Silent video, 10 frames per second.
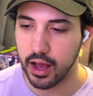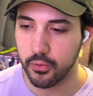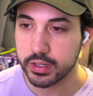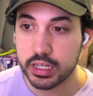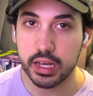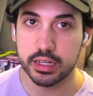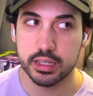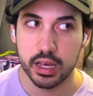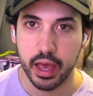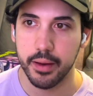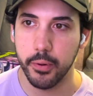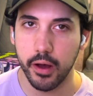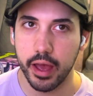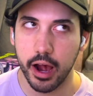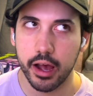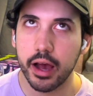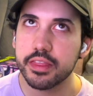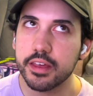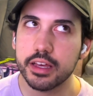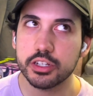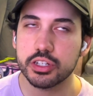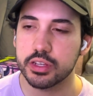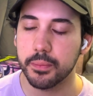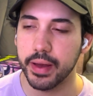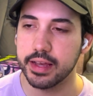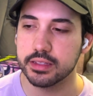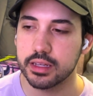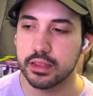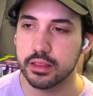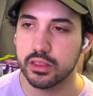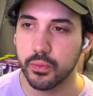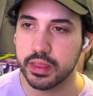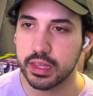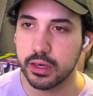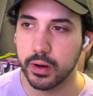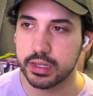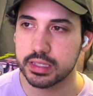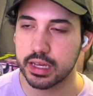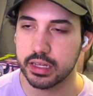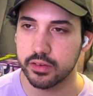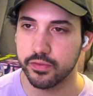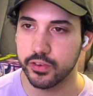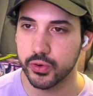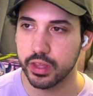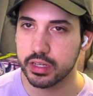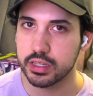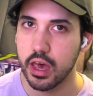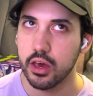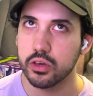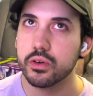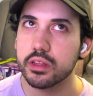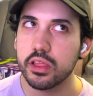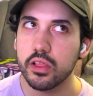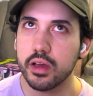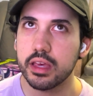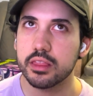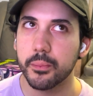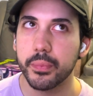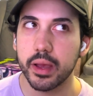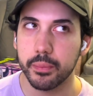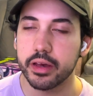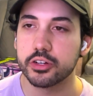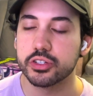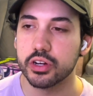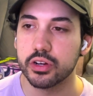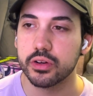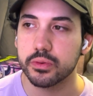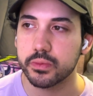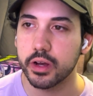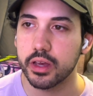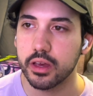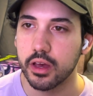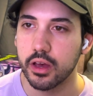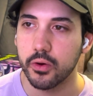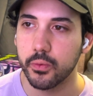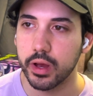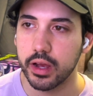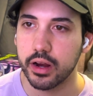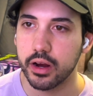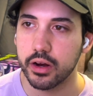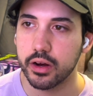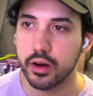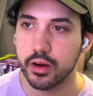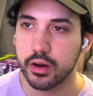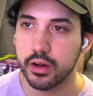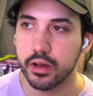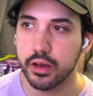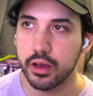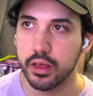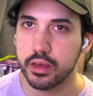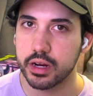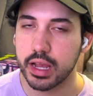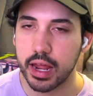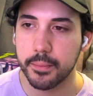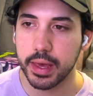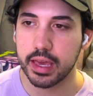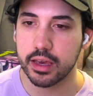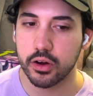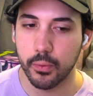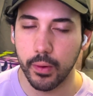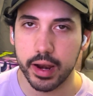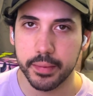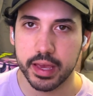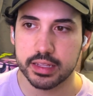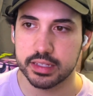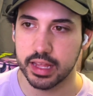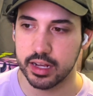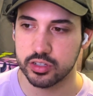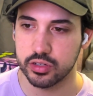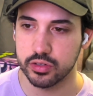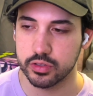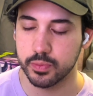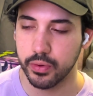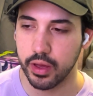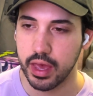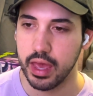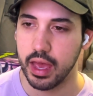which it is. But I think it just depends on the way that he wants to kind of view this. You can look at the big picture, right, where you're going to make it or want to make it to nationals. But